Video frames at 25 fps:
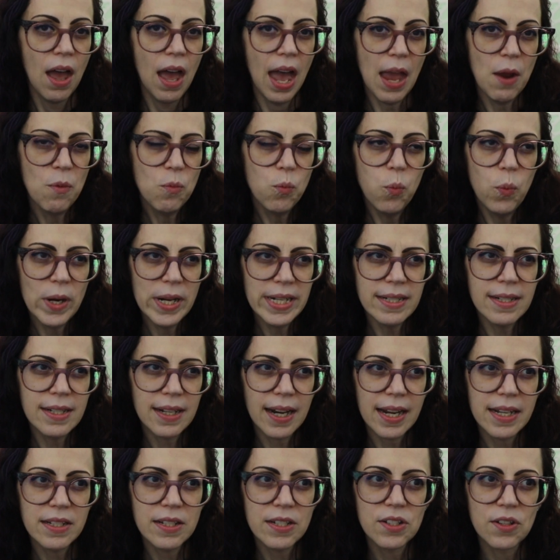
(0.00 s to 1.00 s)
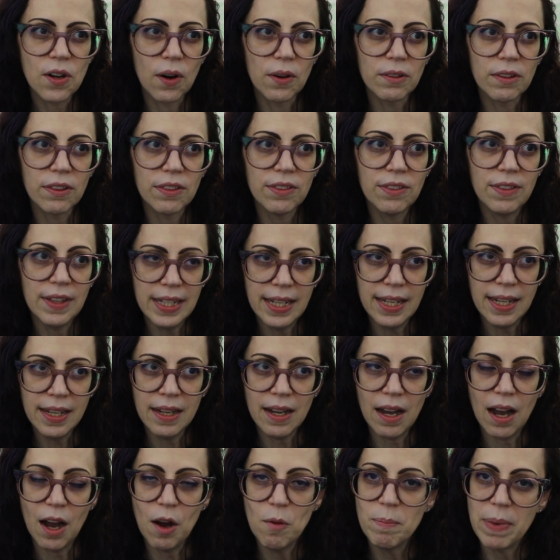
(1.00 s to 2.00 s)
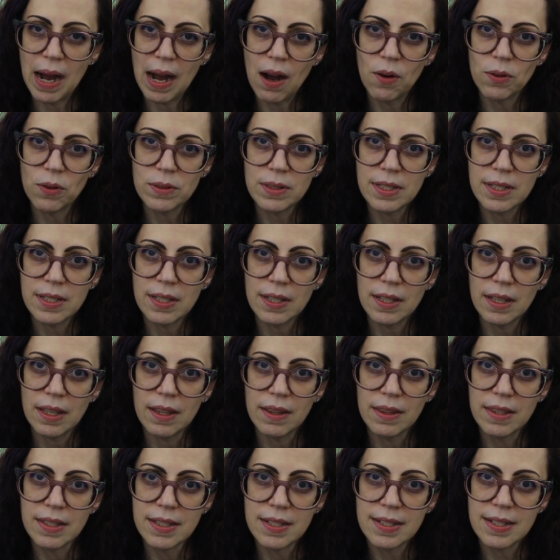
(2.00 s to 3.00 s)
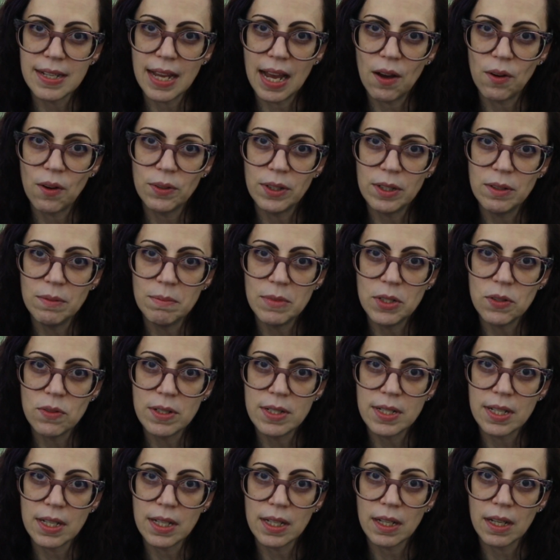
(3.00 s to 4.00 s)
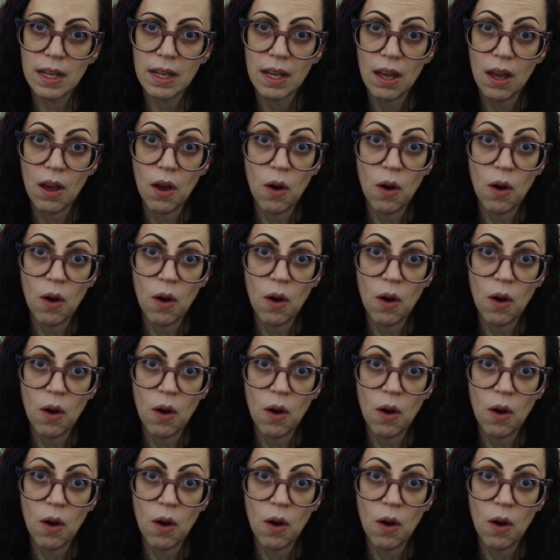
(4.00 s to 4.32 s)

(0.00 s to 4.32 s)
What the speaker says: And when did I start thinking about the sound and music?